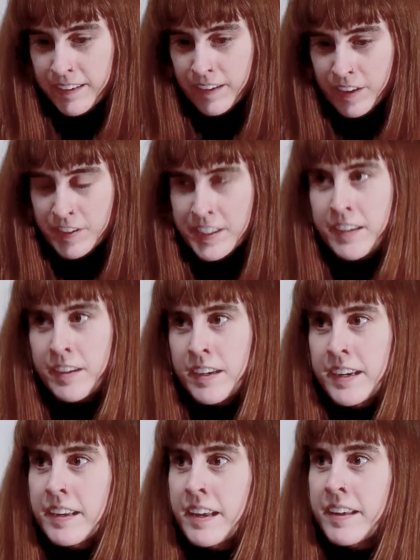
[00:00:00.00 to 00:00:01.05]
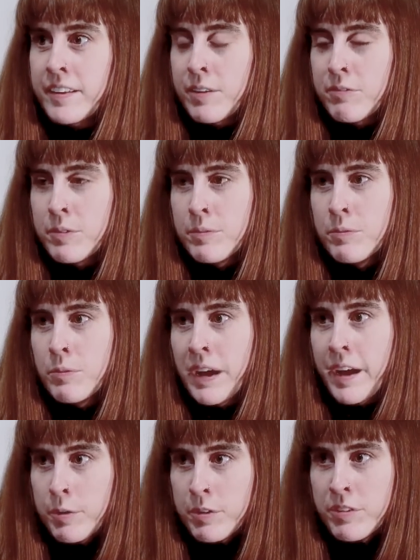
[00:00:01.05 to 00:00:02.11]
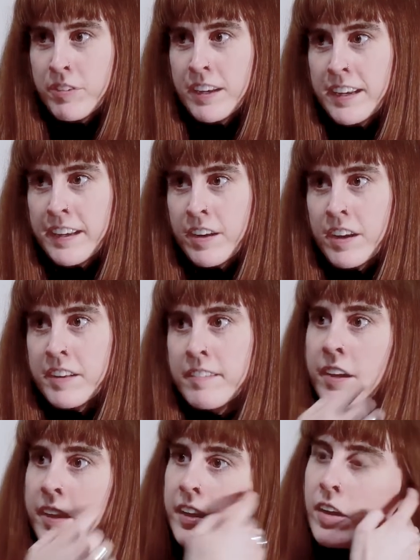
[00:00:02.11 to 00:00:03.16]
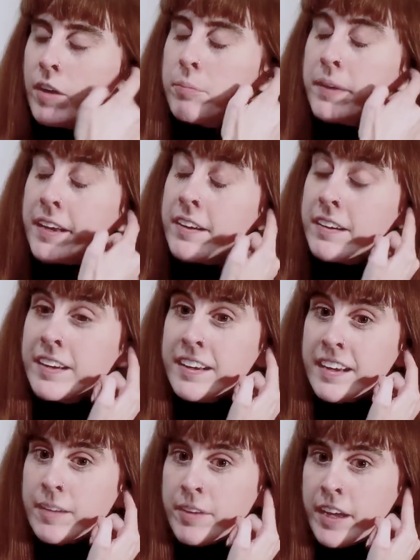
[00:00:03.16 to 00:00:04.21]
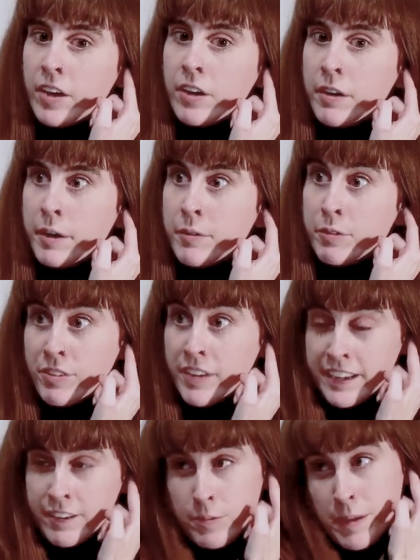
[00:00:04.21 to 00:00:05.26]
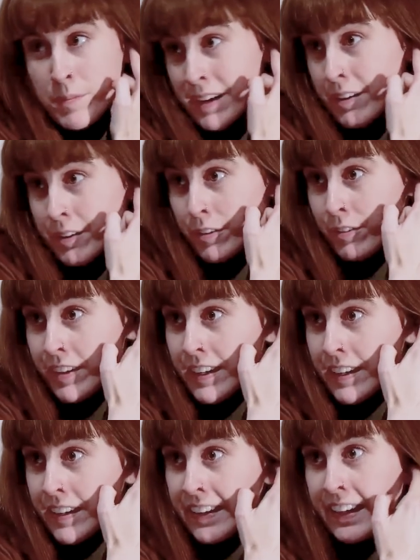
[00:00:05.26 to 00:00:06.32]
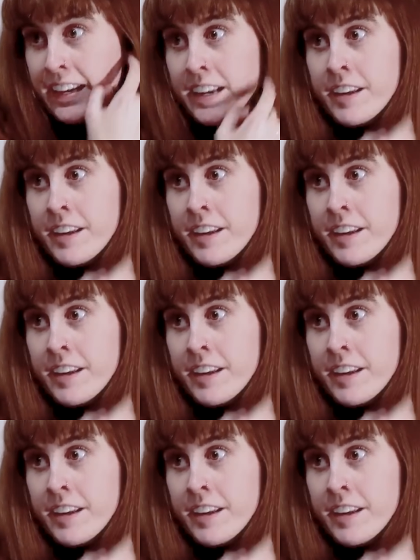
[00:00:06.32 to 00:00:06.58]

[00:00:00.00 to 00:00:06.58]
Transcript: articulate that how I was feeling in hindsight a lot better. I'm like, oh, I can remember how I was feeling, and then I can